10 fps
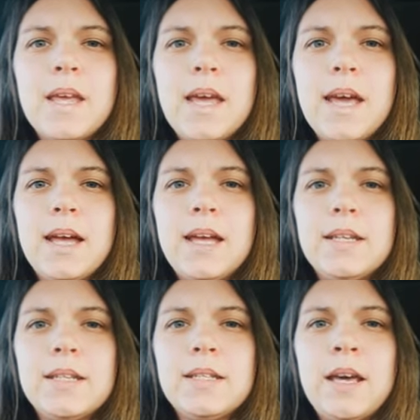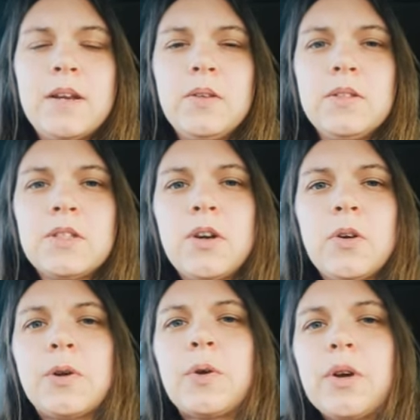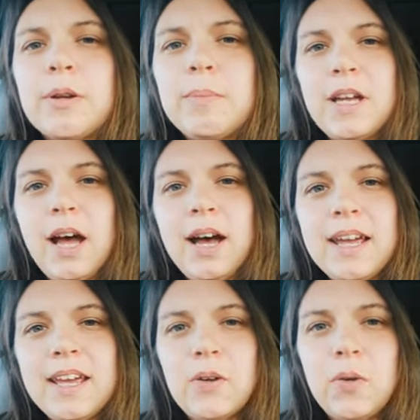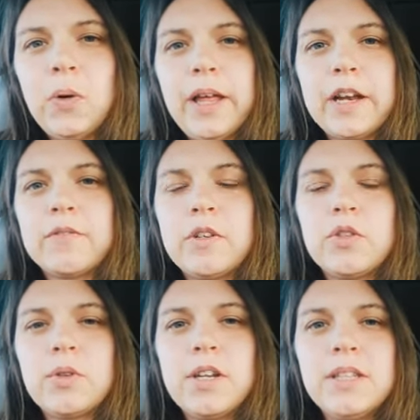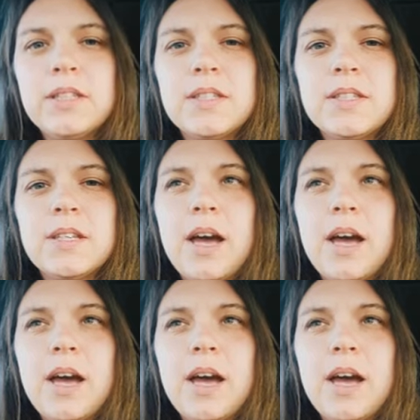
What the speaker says: And nettles are incredibly high in a whole lot of nutrients.